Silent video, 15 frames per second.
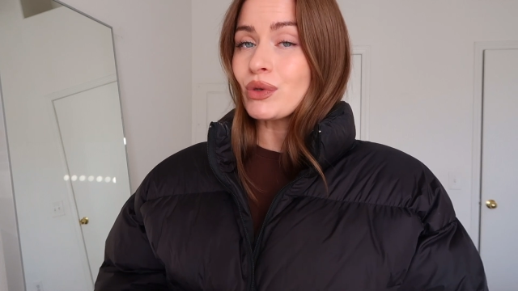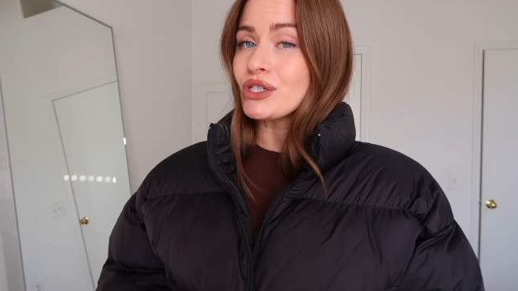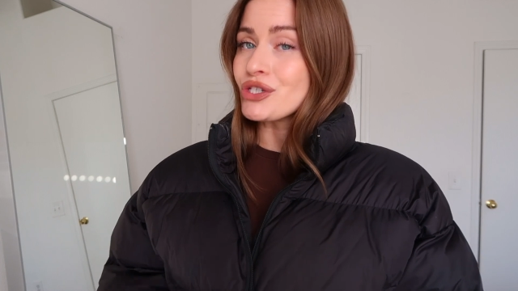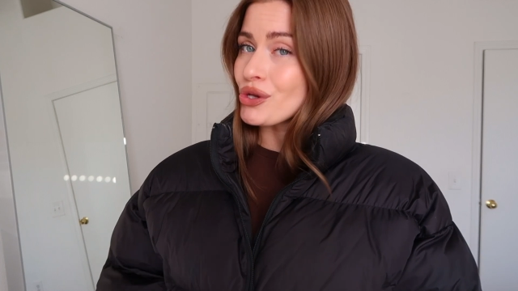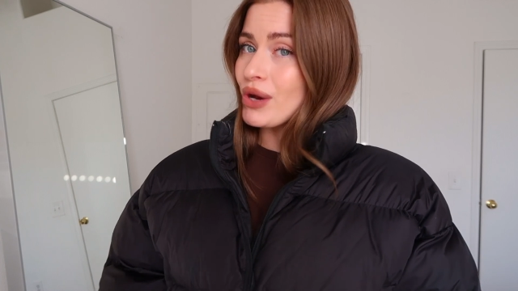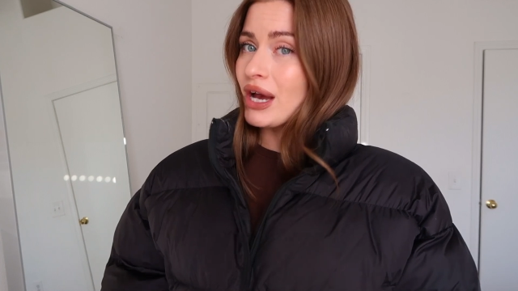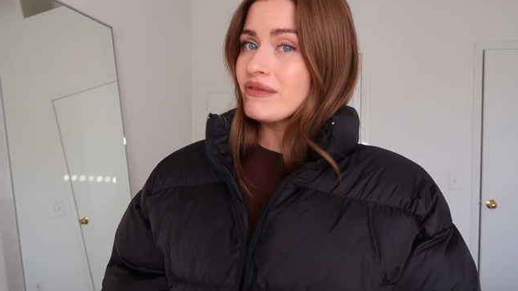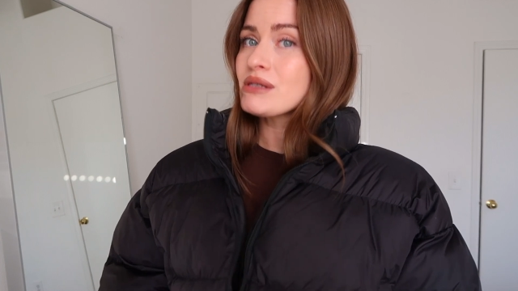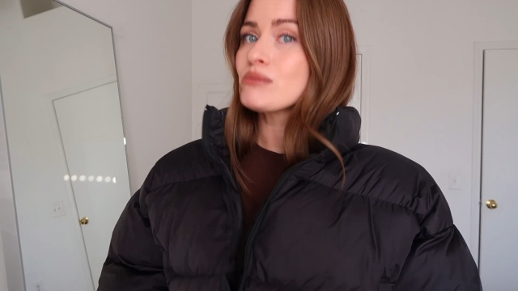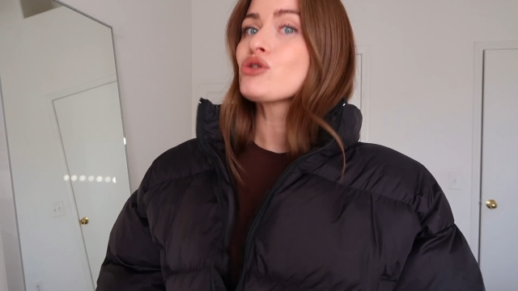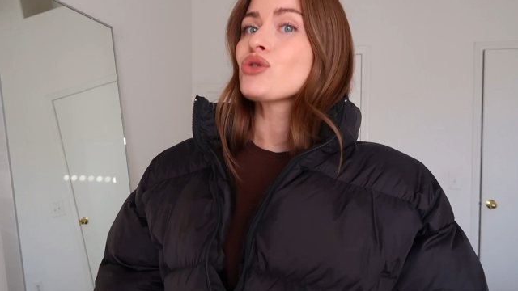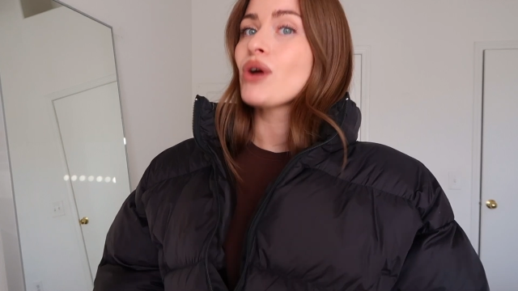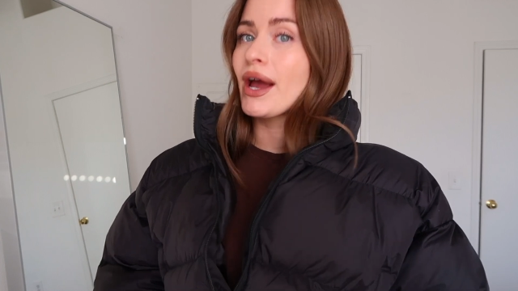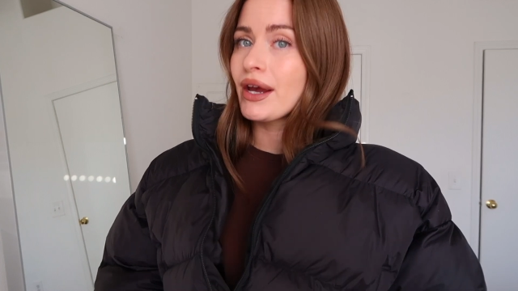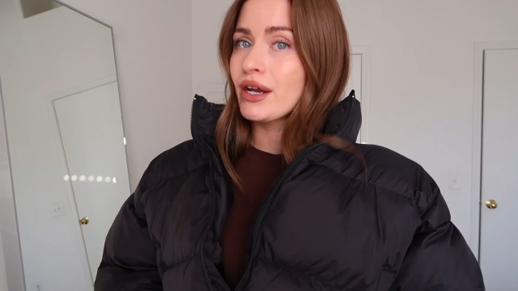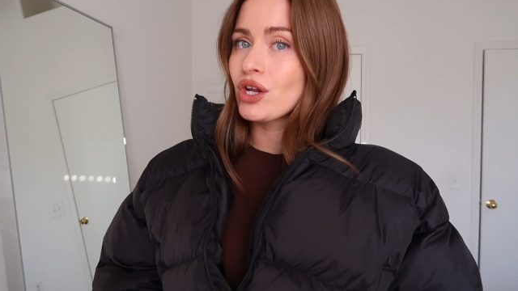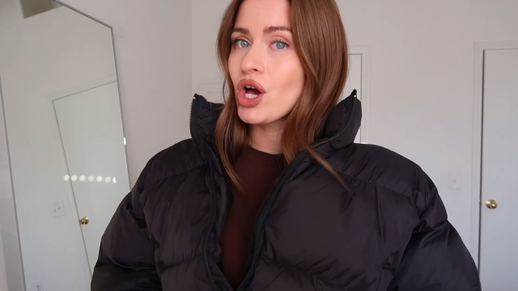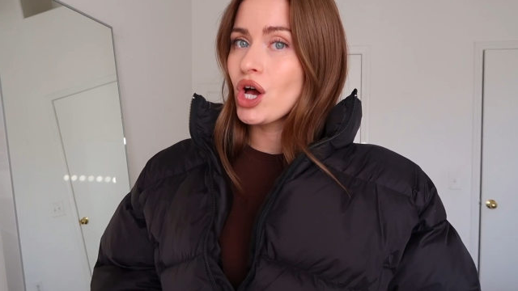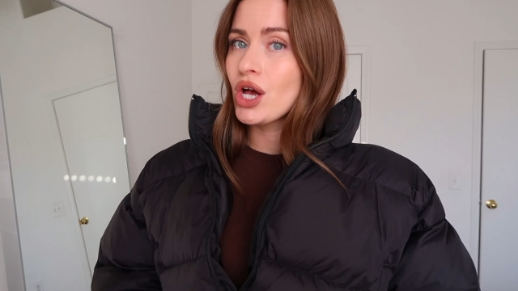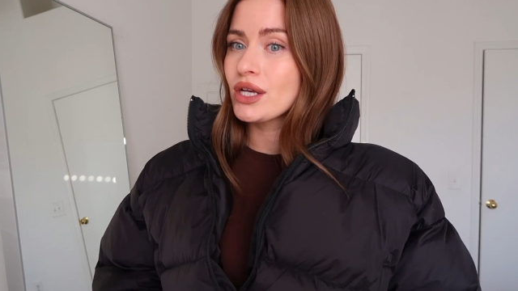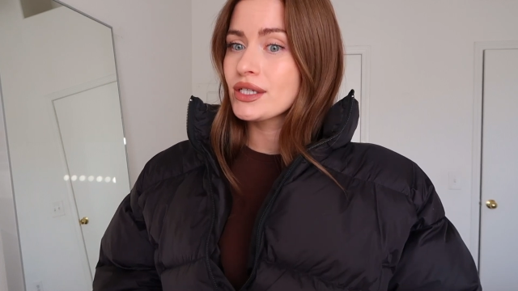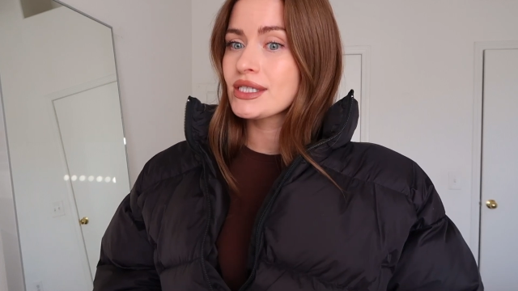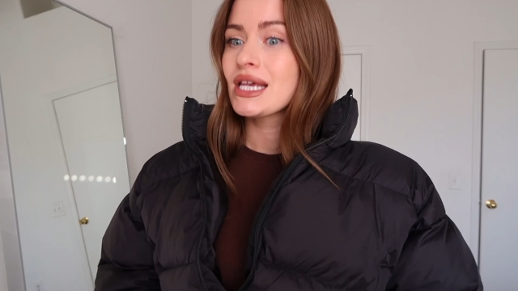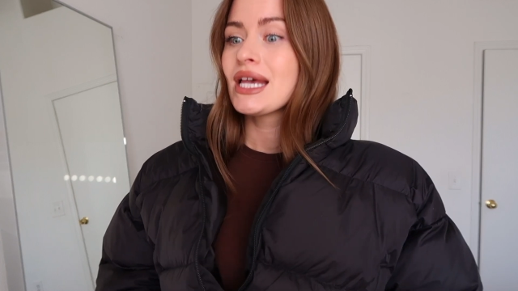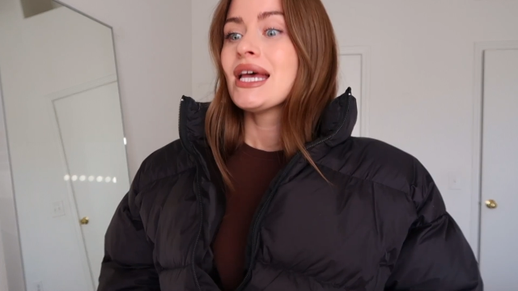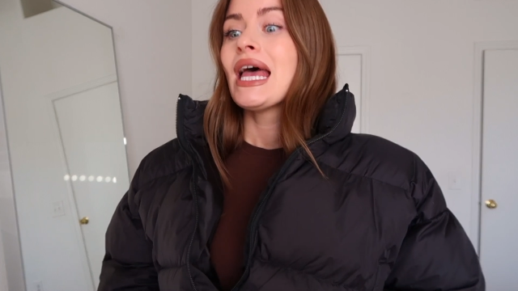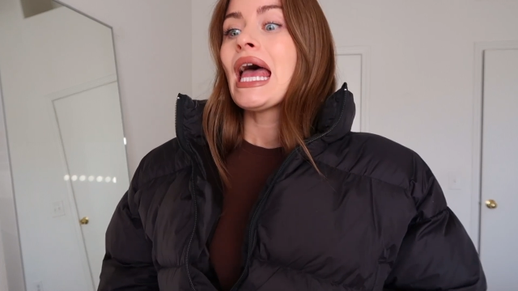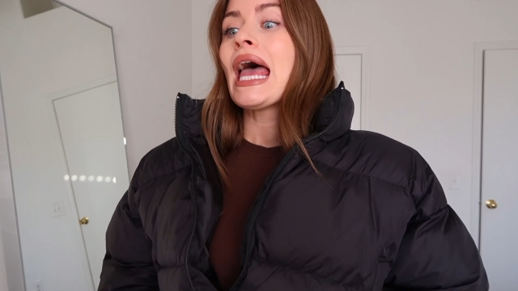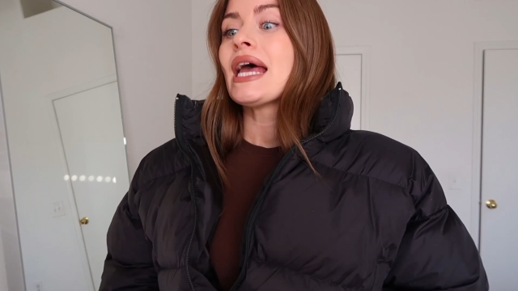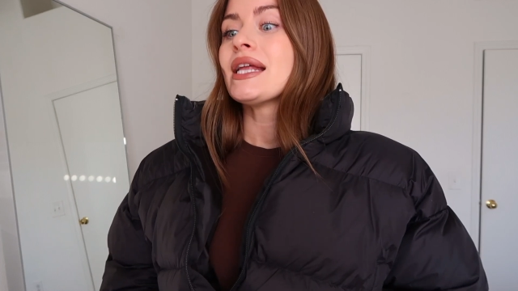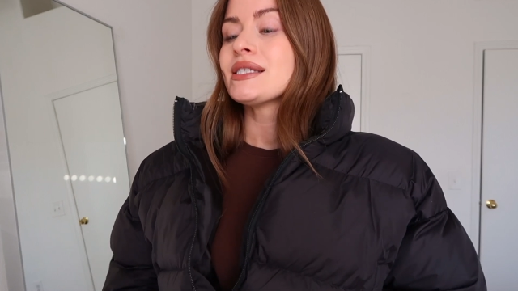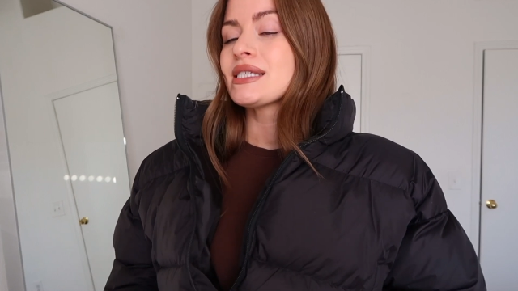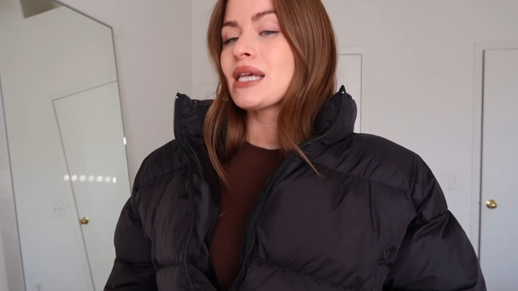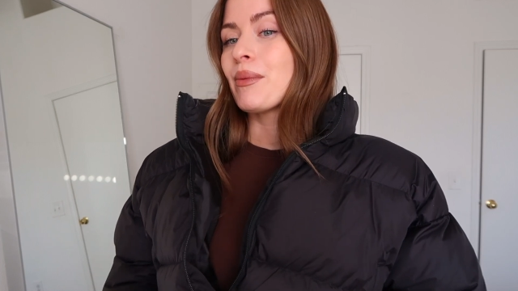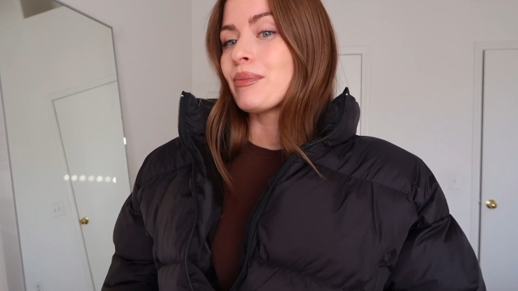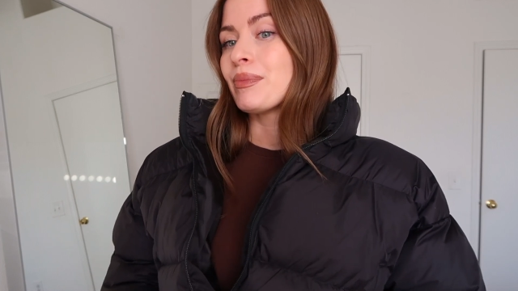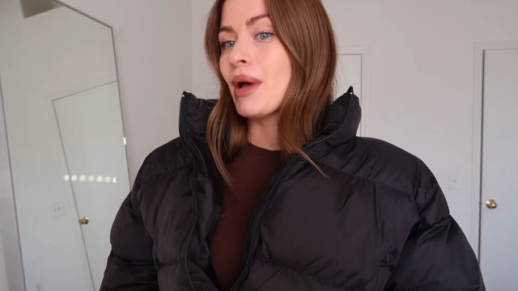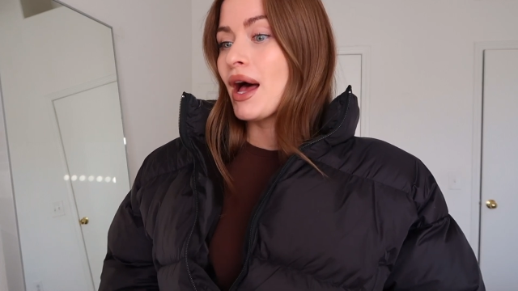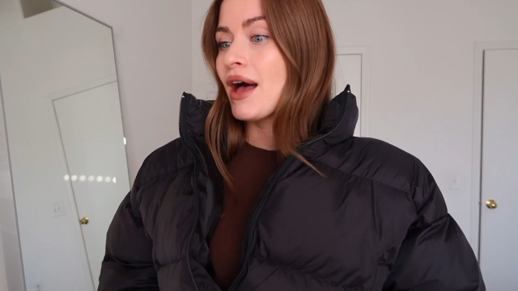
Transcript: We do have some try-on hauls and some